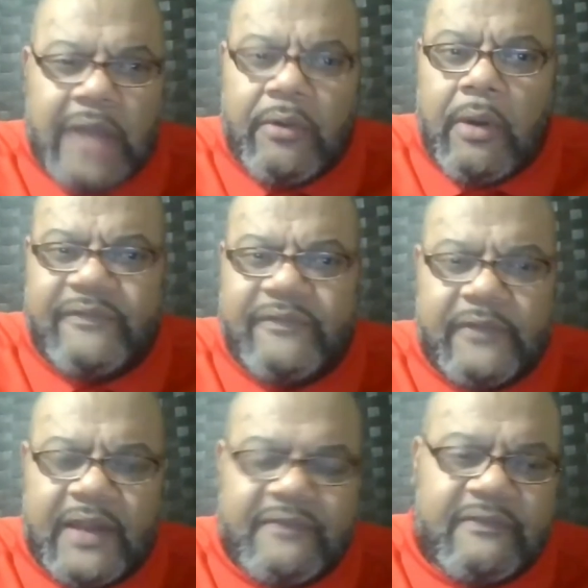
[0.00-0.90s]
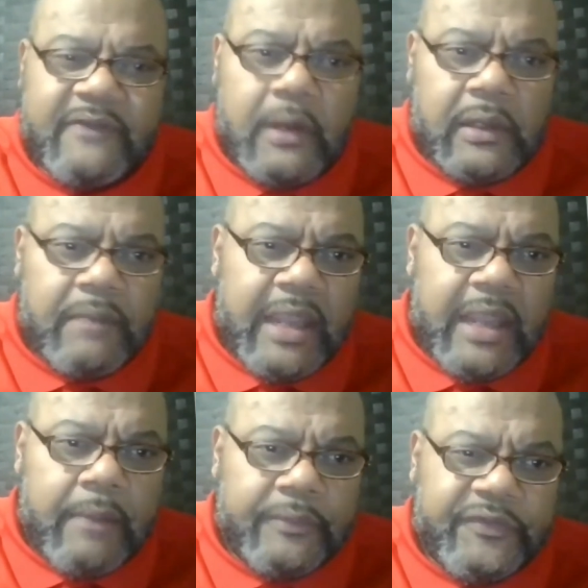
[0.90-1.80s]
not going to necessarily
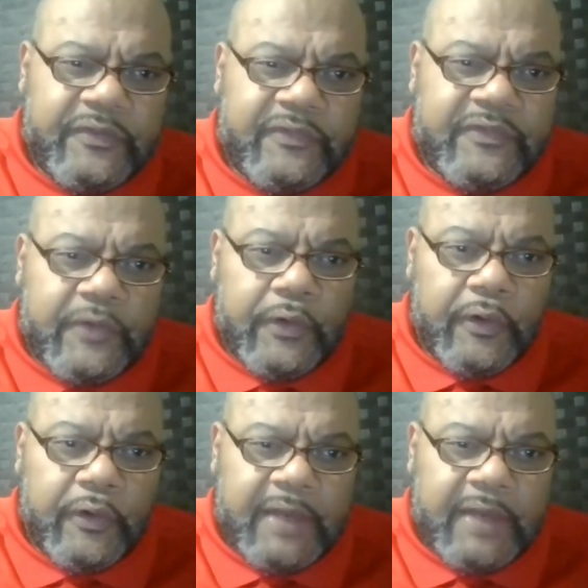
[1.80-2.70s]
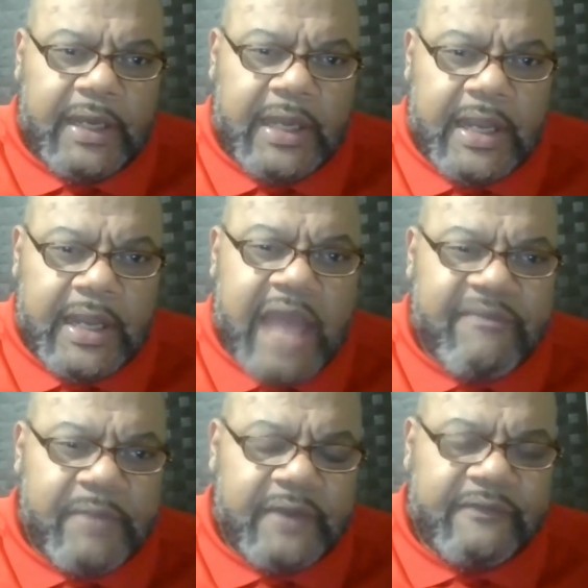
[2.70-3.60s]
be able to serve in any
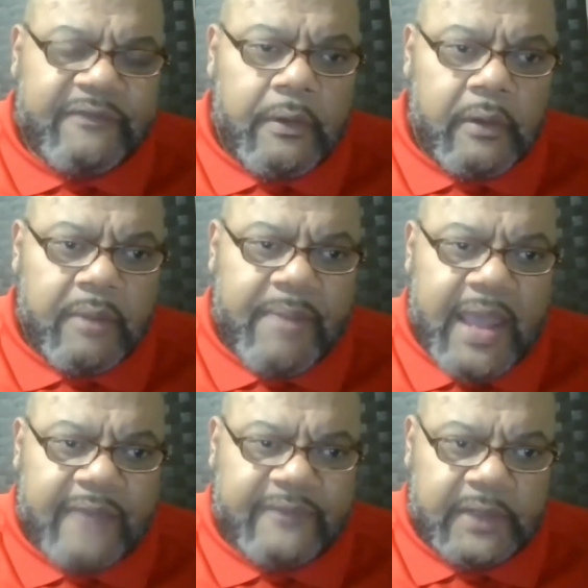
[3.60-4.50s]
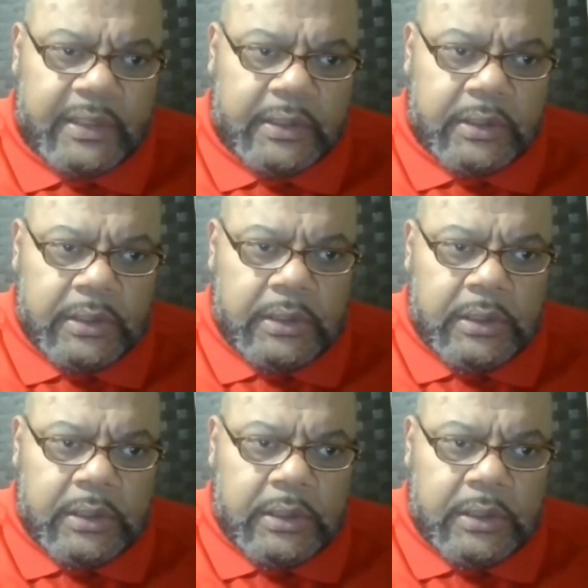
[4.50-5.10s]
kind of ministerial capacity